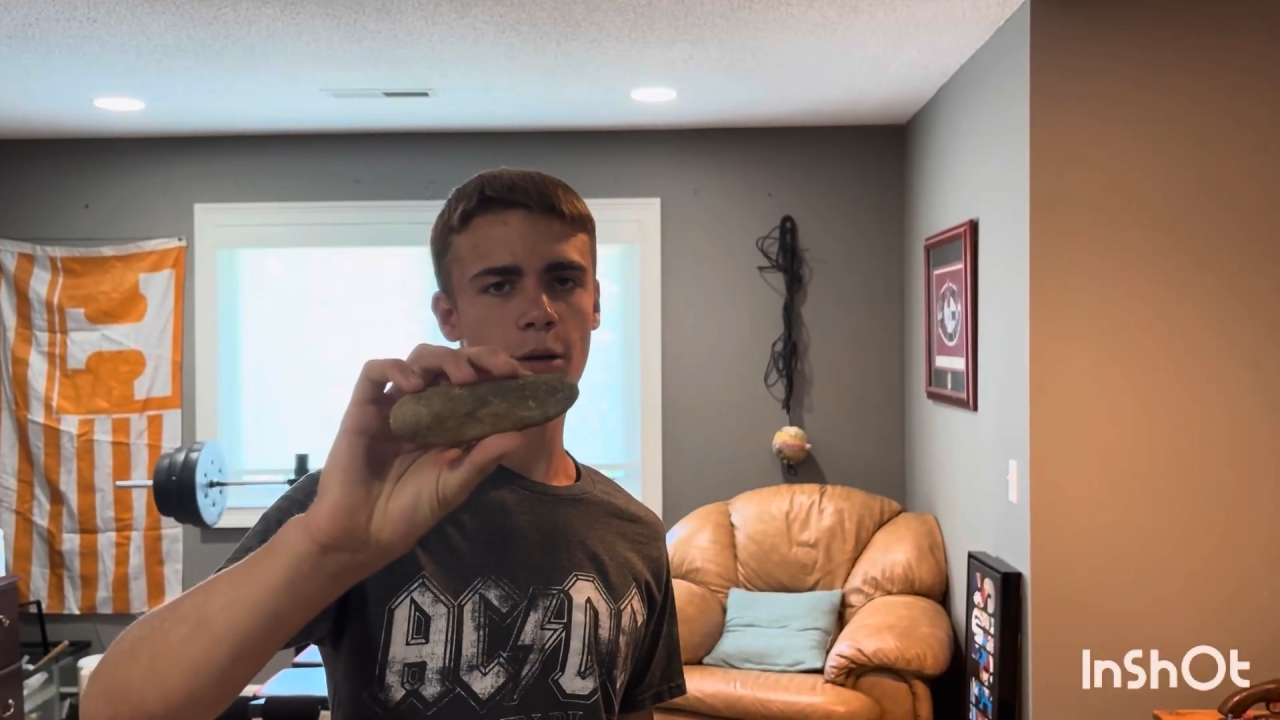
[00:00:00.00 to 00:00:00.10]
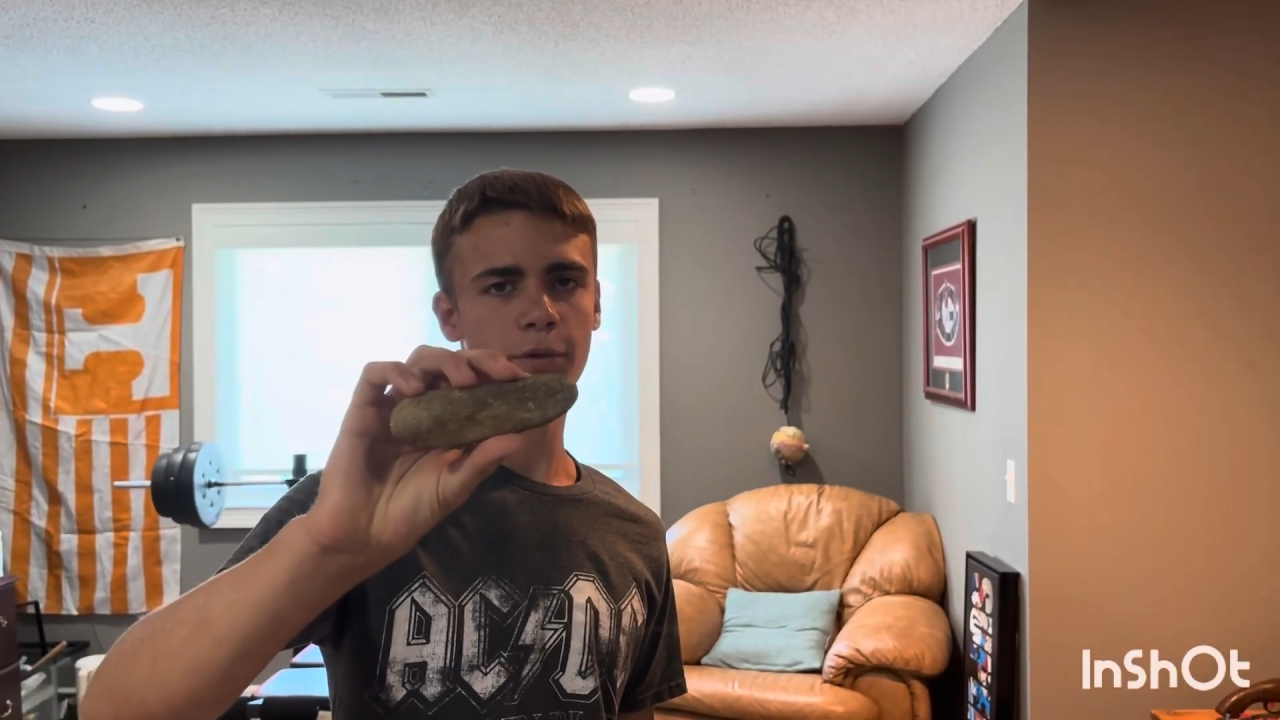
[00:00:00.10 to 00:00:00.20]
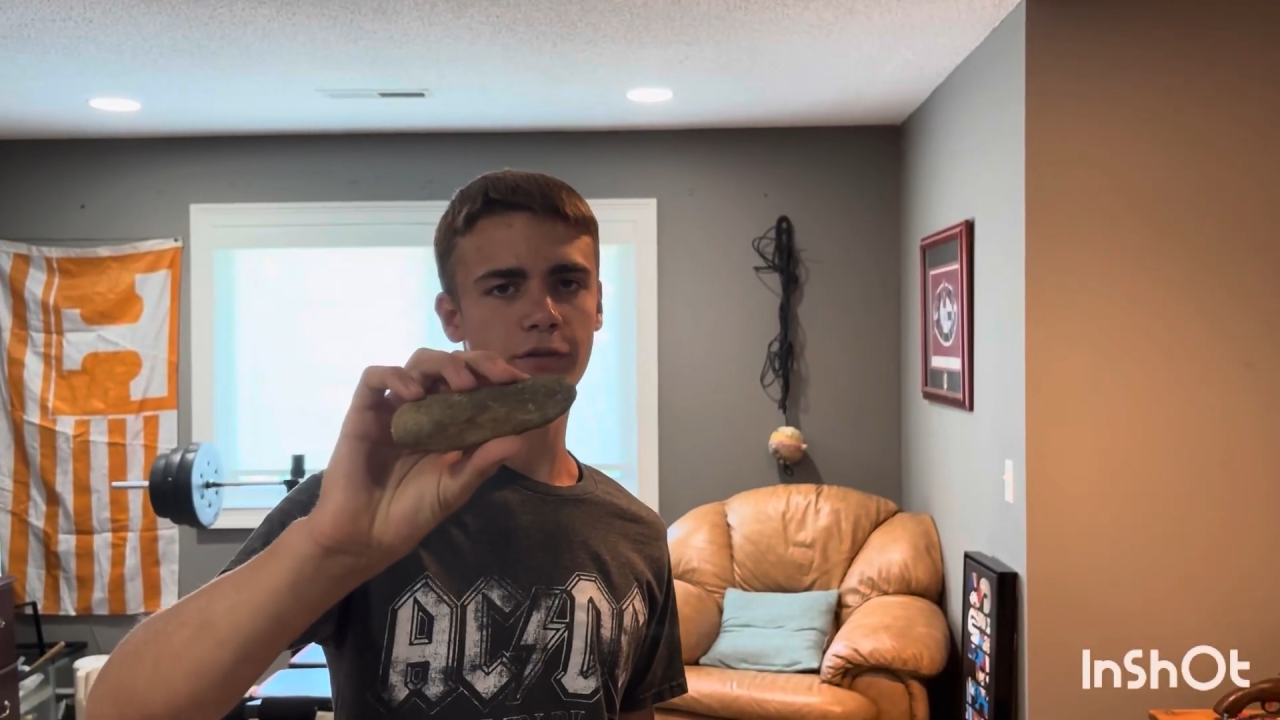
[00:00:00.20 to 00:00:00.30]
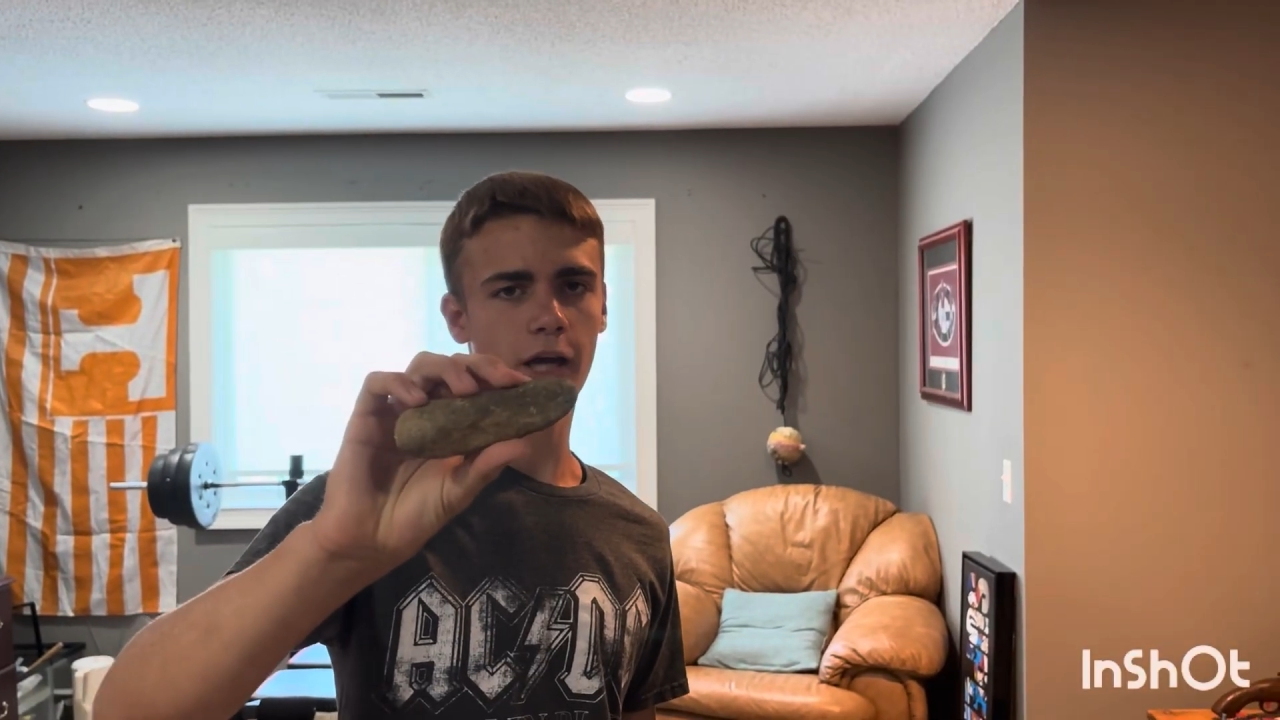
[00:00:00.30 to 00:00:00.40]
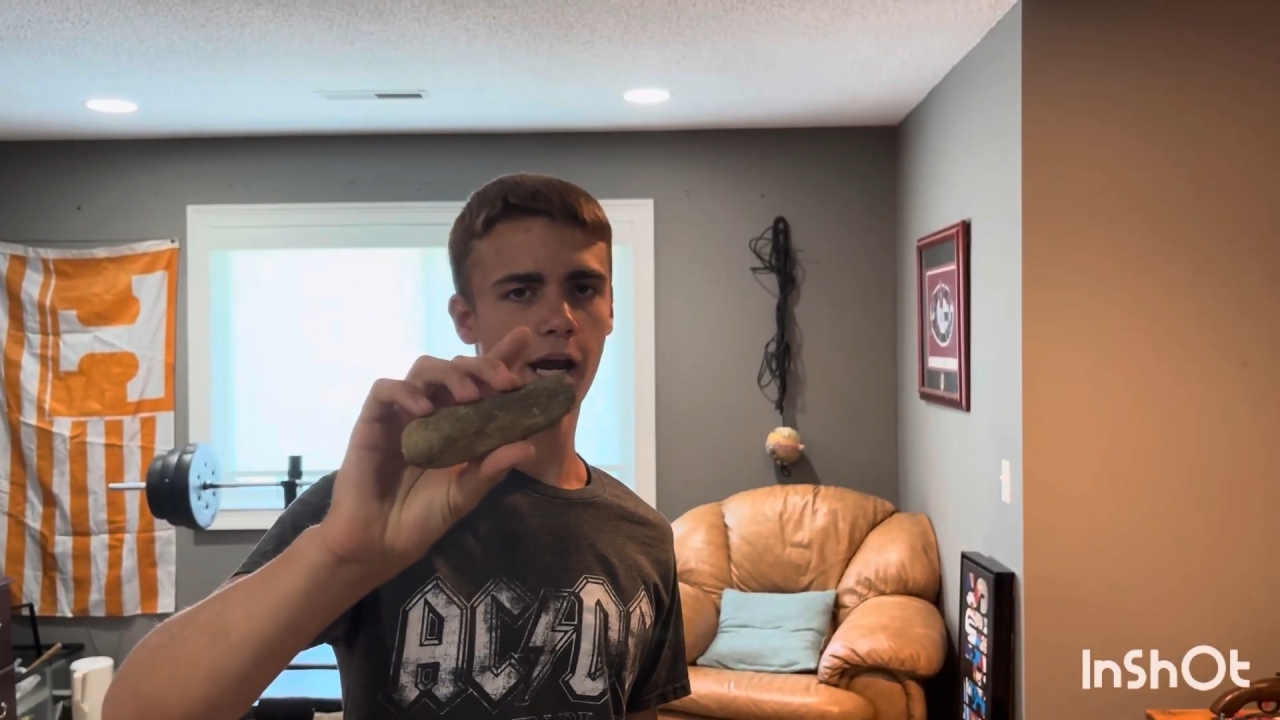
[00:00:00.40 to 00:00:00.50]

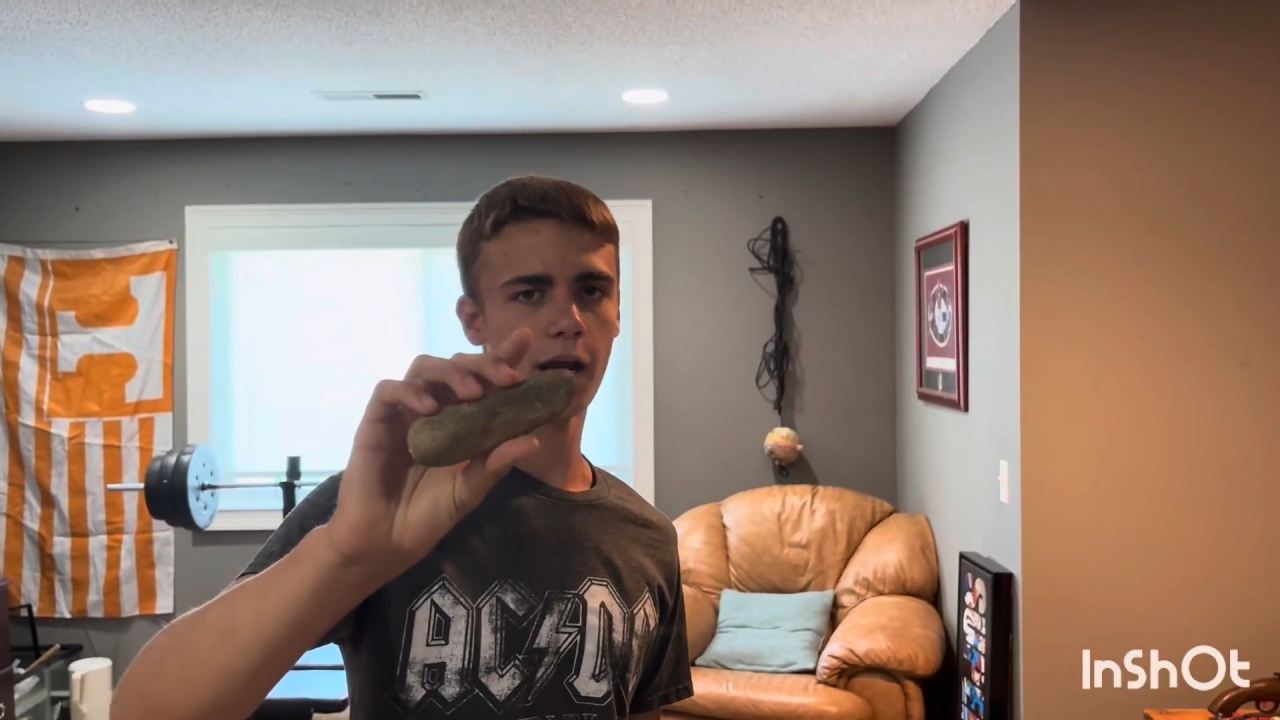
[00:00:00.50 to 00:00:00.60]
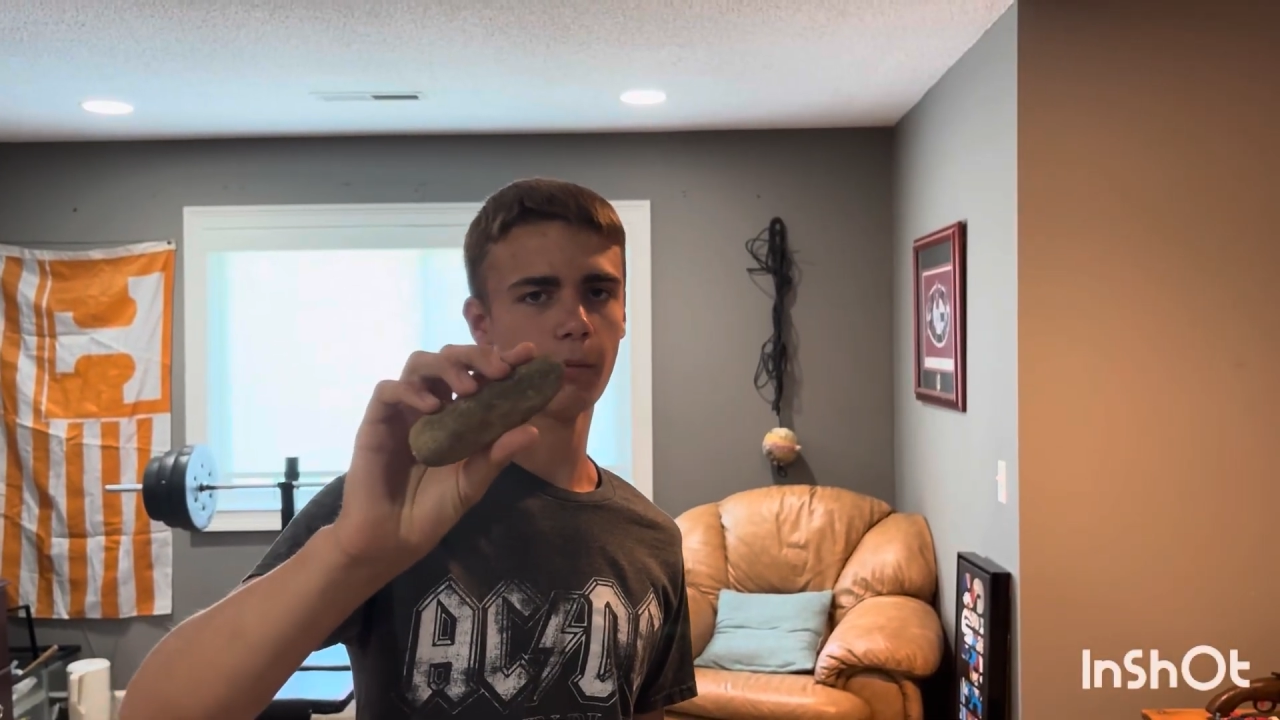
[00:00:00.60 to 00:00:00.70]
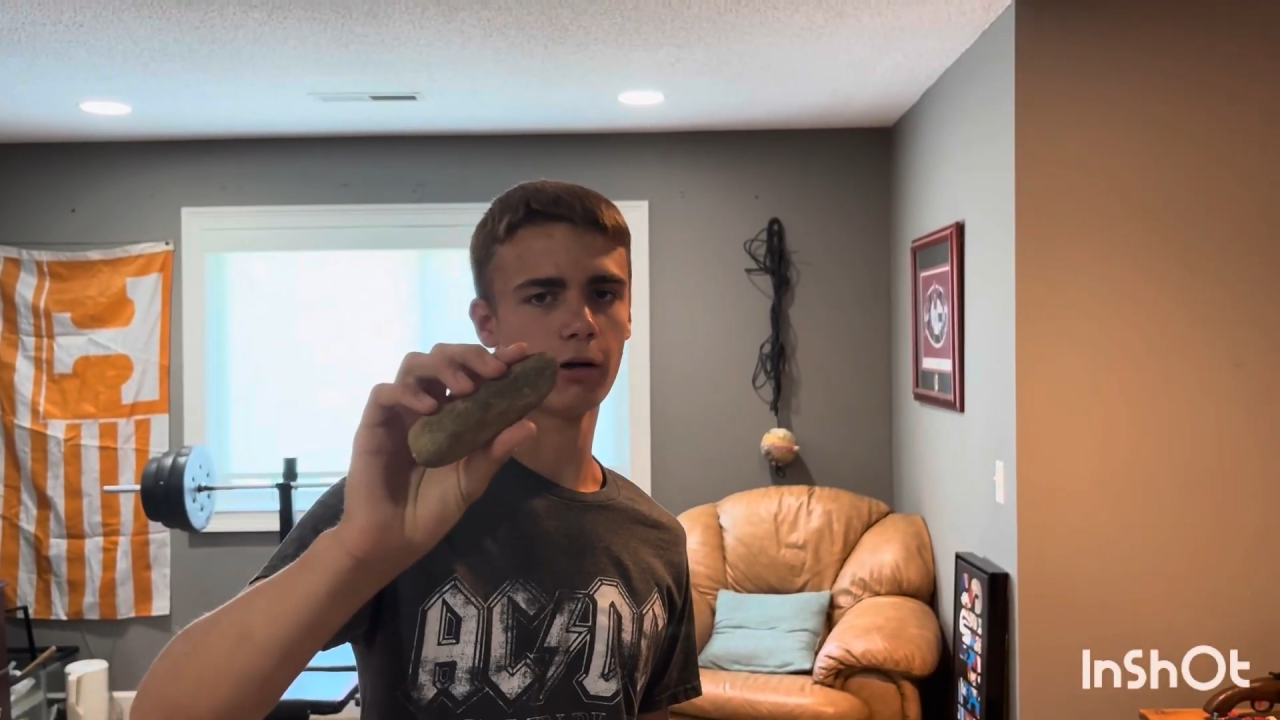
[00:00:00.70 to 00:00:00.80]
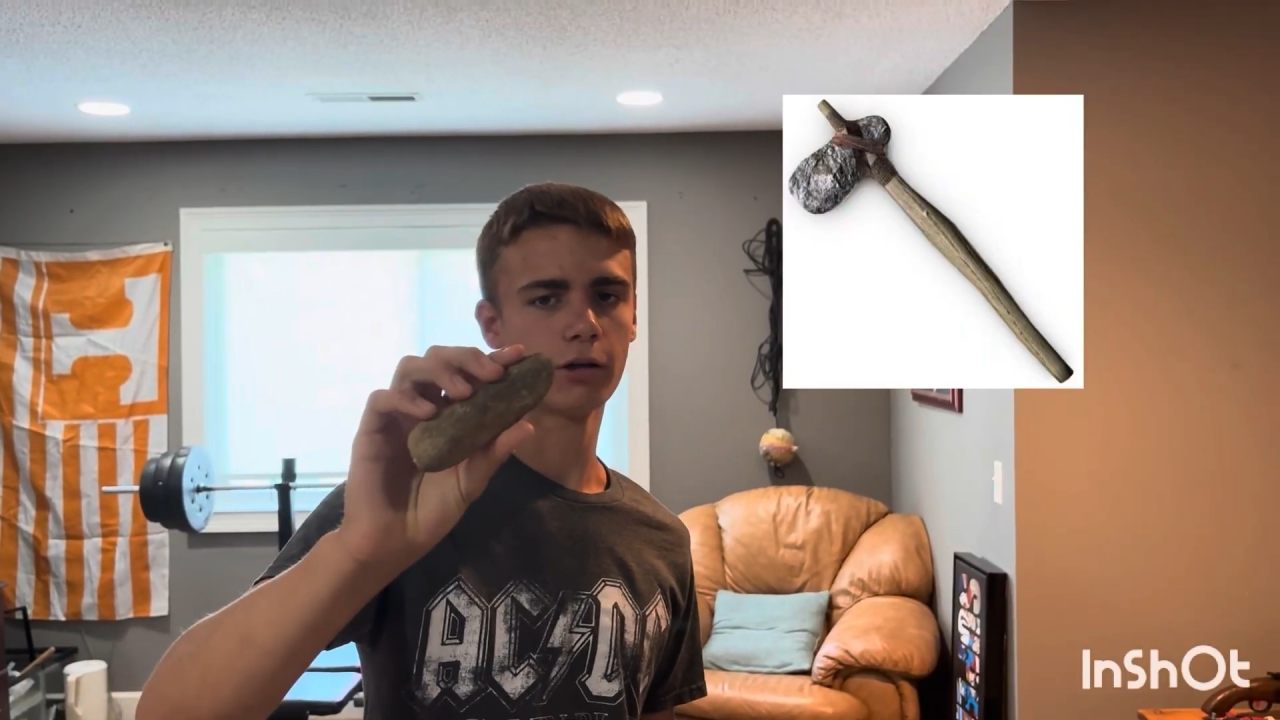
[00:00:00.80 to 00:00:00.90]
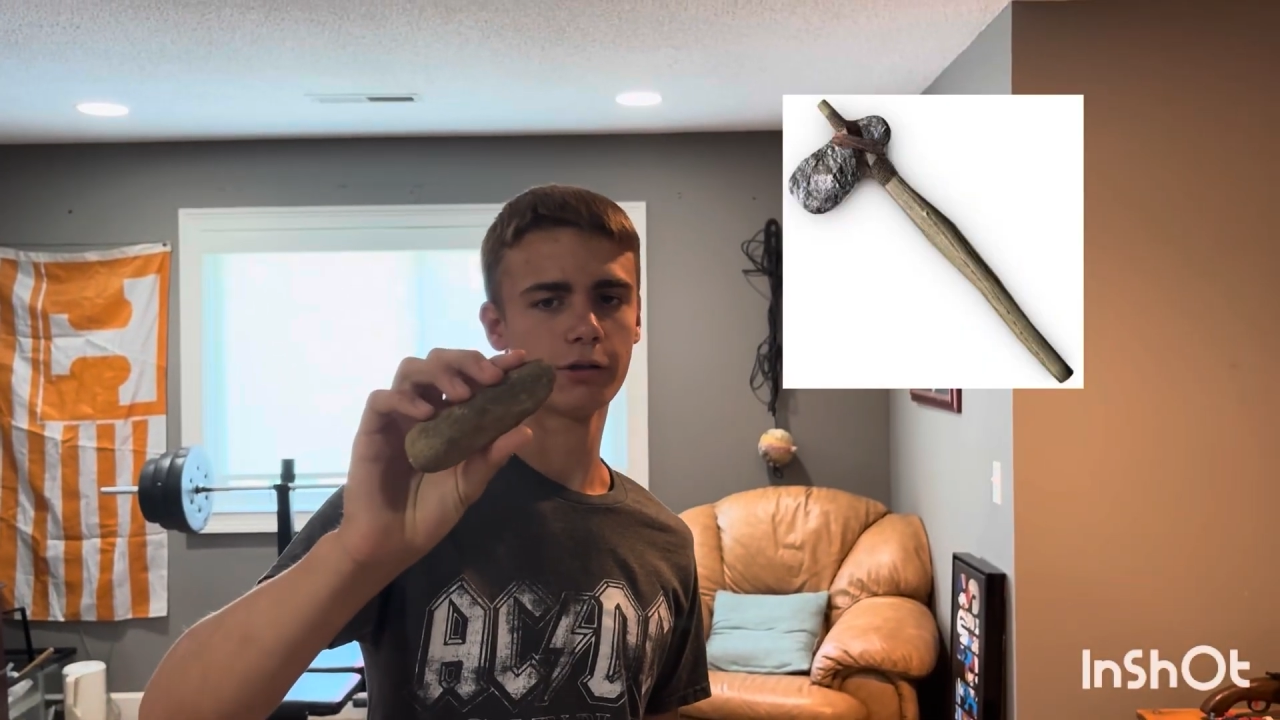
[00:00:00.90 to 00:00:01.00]
of a hammer